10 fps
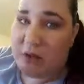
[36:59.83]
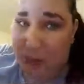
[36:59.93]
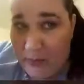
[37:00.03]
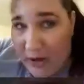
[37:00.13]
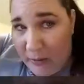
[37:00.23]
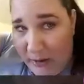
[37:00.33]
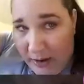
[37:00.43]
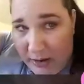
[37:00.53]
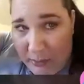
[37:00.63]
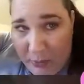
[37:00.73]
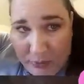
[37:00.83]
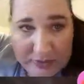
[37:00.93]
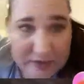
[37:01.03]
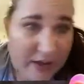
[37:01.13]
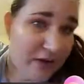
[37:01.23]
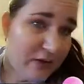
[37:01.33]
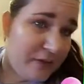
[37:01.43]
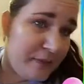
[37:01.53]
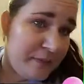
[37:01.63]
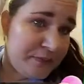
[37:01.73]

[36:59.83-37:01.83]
I just put my hair back in a ponytail,